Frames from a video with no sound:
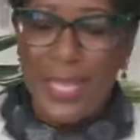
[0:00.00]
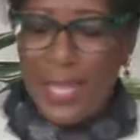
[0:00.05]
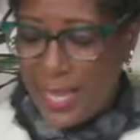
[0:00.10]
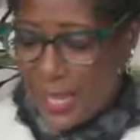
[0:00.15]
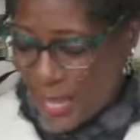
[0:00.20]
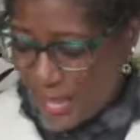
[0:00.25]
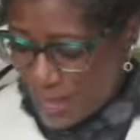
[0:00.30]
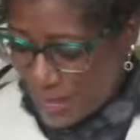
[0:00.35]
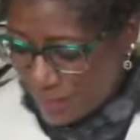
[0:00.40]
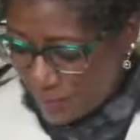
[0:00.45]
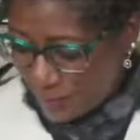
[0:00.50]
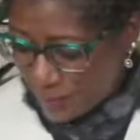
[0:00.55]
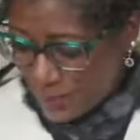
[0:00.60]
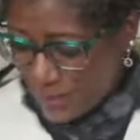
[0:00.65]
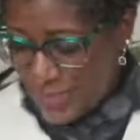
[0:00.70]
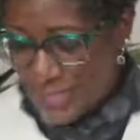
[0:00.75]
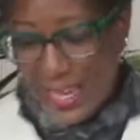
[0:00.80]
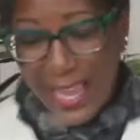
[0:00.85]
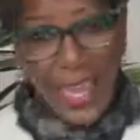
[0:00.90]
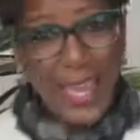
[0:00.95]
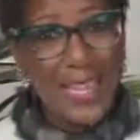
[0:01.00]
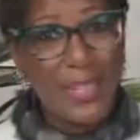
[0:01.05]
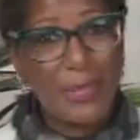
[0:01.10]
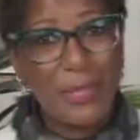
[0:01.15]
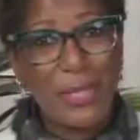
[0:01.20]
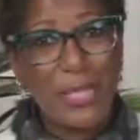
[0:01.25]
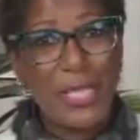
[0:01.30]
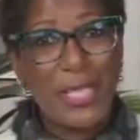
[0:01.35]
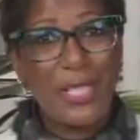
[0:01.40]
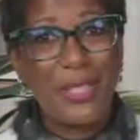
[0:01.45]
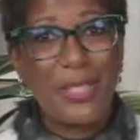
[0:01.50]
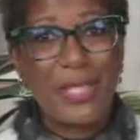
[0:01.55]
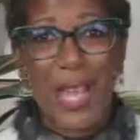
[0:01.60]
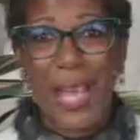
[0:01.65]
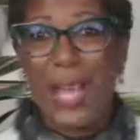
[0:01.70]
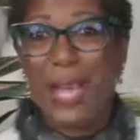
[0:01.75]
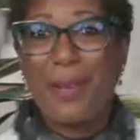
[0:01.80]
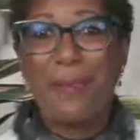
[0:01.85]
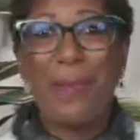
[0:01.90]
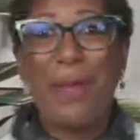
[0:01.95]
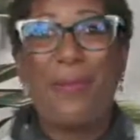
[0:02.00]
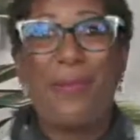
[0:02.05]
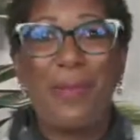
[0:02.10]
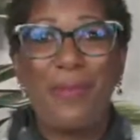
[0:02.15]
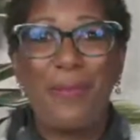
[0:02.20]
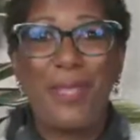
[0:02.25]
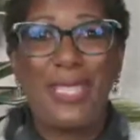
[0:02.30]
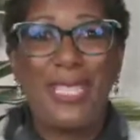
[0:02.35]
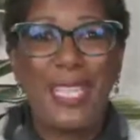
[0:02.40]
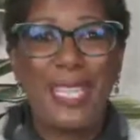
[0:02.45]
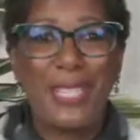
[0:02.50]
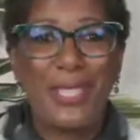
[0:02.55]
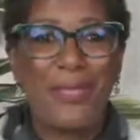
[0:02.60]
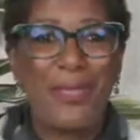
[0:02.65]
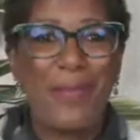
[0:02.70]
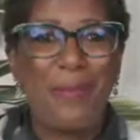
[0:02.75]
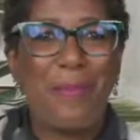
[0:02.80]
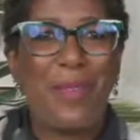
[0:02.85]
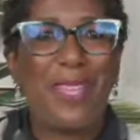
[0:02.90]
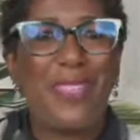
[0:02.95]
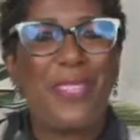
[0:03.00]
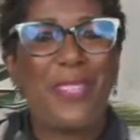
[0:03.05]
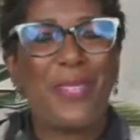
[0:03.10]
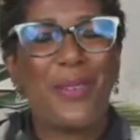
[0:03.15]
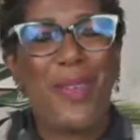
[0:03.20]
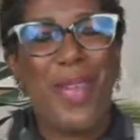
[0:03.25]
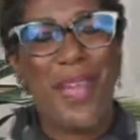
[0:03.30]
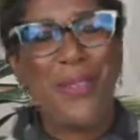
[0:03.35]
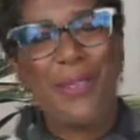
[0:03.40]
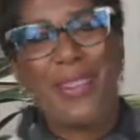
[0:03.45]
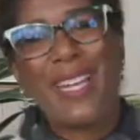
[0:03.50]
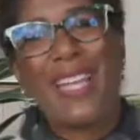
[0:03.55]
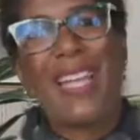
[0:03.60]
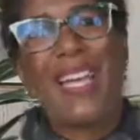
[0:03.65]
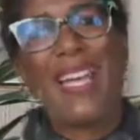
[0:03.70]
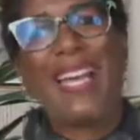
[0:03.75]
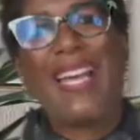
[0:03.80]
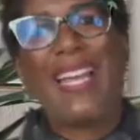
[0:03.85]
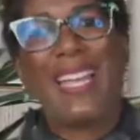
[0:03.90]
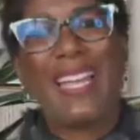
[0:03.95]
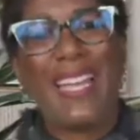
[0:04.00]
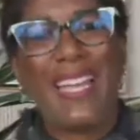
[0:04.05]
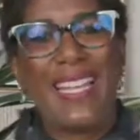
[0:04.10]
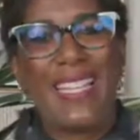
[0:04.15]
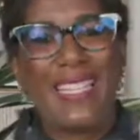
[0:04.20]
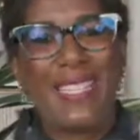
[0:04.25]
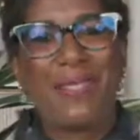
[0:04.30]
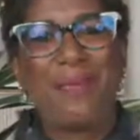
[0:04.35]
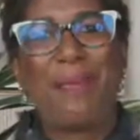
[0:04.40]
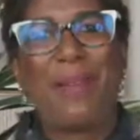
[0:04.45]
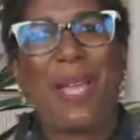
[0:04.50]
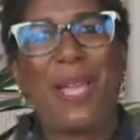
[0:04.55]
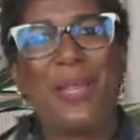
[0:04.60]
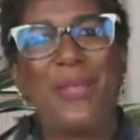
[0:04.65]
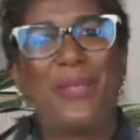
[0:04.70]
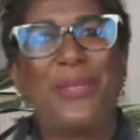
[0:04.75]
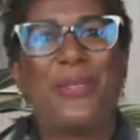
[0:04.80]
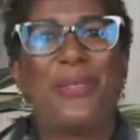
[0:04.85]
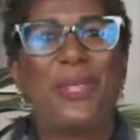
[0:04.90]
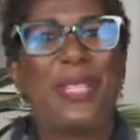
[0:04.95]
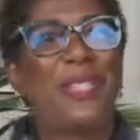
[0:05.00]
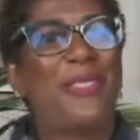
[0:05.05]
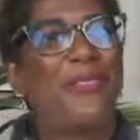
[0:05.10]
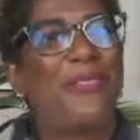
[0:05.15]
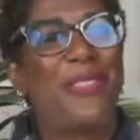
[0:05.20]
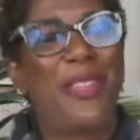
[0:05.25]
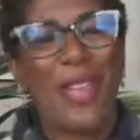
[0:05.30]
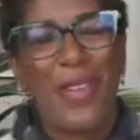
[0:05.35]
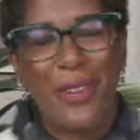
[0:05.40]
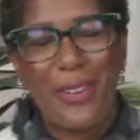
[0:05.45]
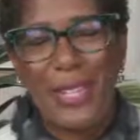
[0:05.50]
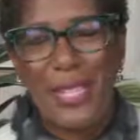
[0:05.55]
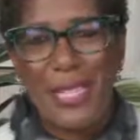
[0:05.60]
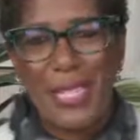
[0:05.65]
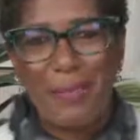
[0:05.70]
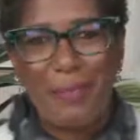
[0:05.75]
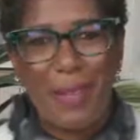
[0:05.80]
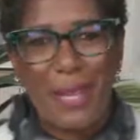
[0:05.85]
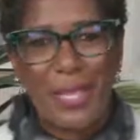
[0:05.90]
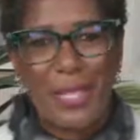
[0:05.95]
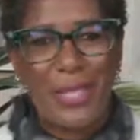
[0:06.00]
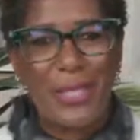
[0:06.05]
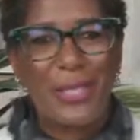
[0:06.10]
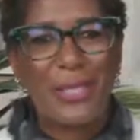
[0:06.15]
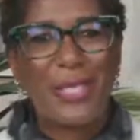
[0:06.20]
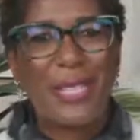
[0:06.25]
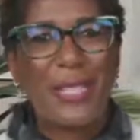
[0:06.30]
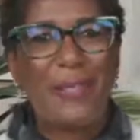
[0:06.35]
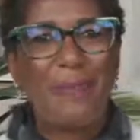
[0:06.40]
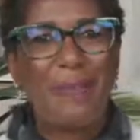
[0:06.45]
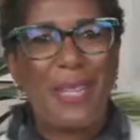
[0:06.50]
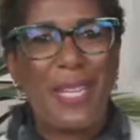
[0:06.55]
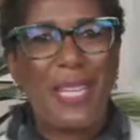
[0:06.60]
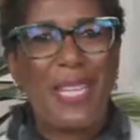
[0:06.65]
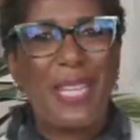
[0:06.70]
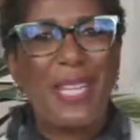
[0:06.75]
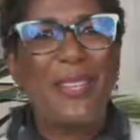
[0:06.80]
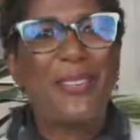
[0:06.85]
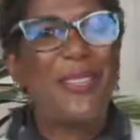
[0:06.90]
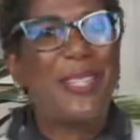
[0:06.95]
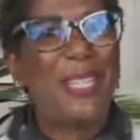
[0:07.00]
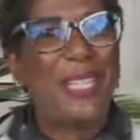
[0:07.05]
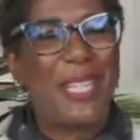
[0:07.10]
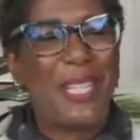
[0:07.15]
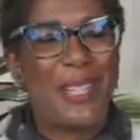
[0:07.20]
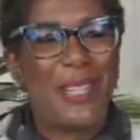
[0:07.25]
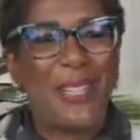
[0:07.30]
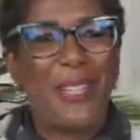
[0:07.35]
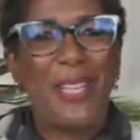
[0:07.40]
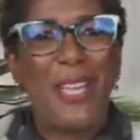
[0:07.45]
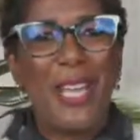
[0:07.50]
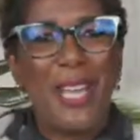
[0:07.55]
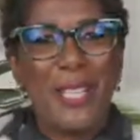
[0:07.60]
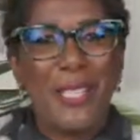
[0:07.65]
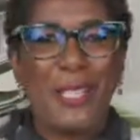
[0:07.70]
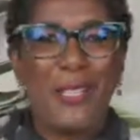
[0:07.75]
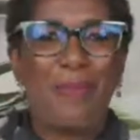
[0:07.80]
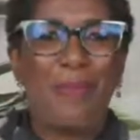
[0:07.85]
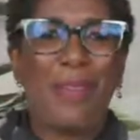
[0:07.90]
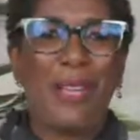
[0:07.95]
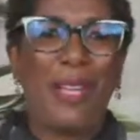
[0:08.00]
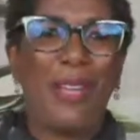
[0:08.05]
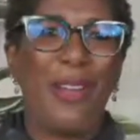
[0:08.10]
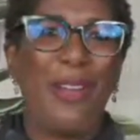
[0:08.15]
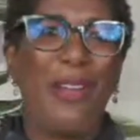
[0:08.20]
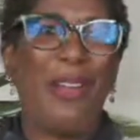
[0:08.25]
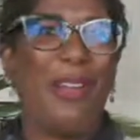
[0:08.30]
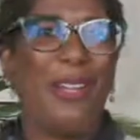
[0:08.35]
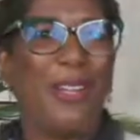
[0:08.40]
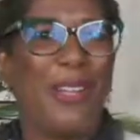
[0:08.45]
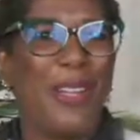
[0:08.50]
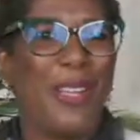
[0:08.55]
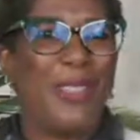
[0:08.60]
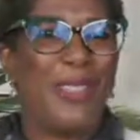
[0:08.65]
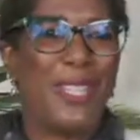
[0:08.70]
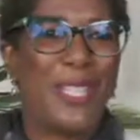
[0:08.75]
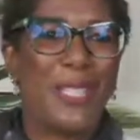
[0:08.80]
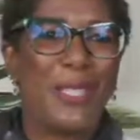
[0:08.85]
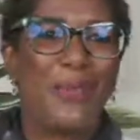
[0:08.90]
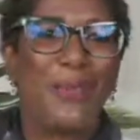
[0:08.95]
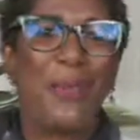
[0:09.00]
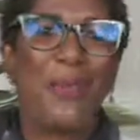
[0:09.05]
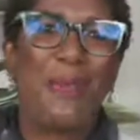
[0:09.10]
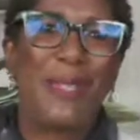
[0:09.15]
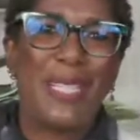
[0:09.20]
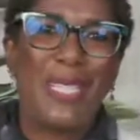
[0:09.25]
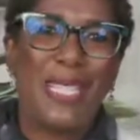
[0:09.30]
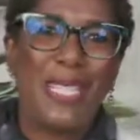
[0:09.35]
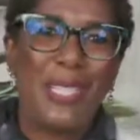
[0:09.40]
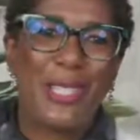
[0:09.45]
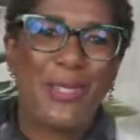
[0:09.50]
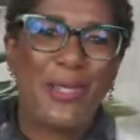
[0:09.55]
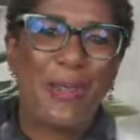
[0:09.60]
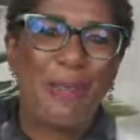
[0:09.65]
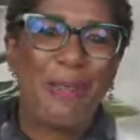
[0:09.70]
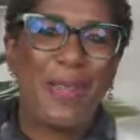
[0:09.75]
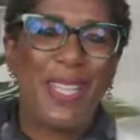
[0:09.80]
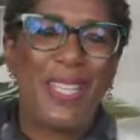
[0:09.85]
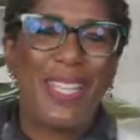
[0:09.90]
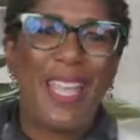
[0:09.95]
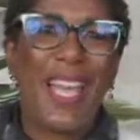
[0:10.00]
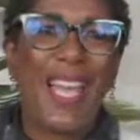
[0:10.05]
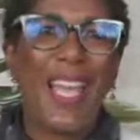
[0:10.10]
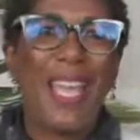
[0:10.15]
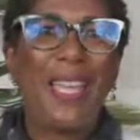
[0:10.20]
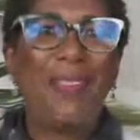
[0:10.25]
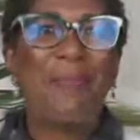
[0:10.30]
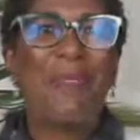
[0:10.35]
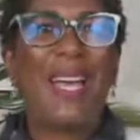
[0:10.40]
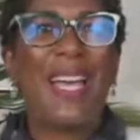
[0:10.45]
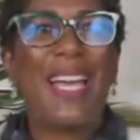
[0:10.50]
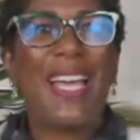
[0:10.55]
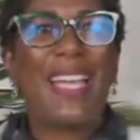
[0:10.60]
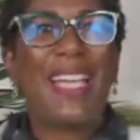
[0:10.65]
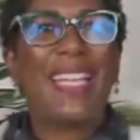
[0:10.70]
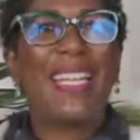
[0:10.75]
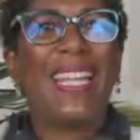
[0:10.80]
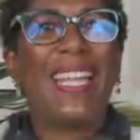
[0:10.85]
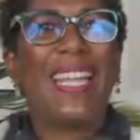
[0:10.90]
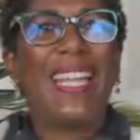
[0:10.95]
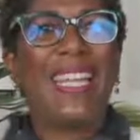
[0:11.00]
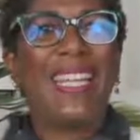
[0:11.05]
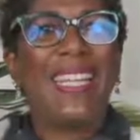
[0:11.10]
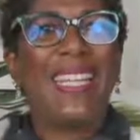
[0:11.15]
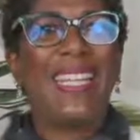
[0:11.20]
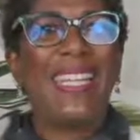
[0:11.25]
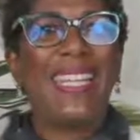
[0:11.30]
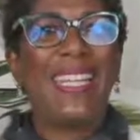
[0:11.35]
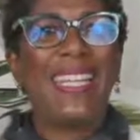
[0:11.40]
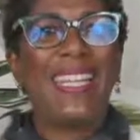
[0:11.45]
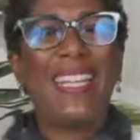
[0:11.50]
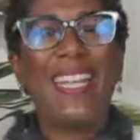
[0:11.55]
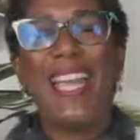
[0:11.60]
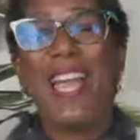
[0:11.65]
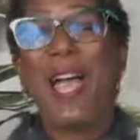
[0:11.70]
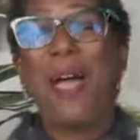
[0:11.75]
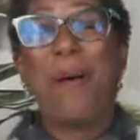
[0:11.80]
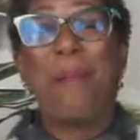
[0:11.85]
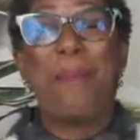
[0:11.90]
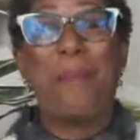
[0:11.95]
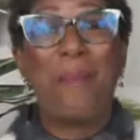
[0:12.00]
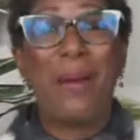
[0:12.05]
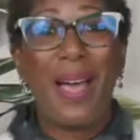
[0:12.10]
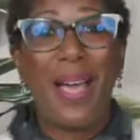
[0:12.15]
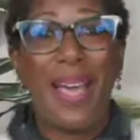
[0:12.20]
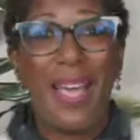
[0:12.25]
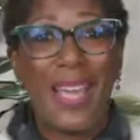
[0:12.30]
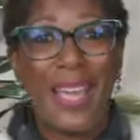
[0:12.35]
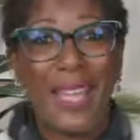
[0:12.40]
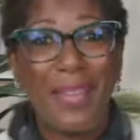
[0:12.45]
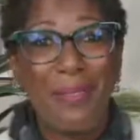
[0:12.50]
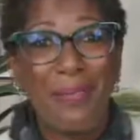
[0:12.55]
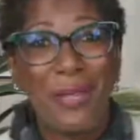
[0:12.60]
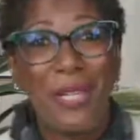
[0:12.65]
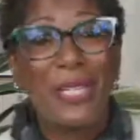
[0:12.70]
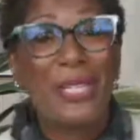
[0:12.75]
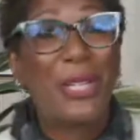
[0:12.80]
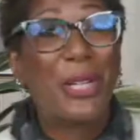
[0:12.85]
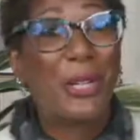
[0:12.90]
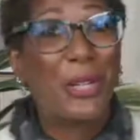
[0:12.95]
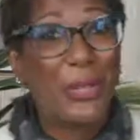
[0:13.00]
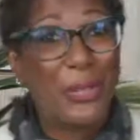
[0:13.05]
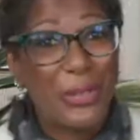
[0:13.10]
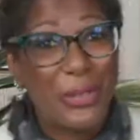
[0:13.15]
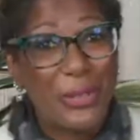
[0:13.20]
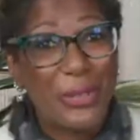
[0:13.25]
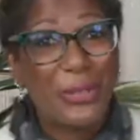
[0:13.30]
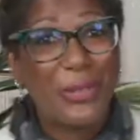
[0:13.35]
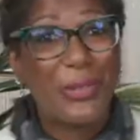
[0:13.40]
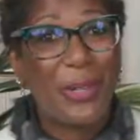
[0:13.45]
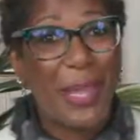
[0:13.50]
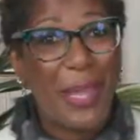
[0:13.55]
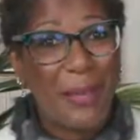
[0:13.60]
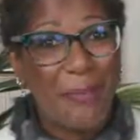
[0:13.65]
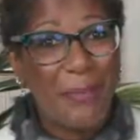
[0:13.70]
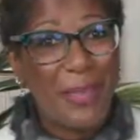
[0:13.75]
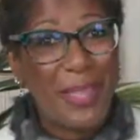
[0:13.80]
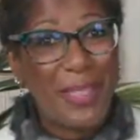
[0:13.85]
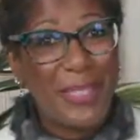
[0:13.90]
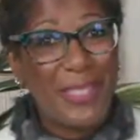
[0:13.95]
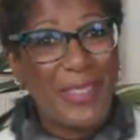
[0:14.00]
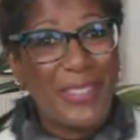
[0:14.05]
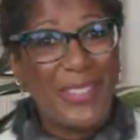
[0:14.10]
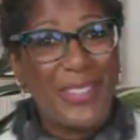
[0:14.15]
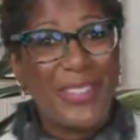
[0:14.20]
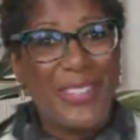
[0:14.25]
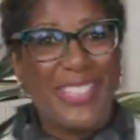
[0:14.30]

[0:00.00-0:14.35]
Tonight, we're still talking about Women's History Month, so I want to highlight somebody who is very special to me, near and dear to my heart on this Women's History Month. I am highlighting my maternal grandmother.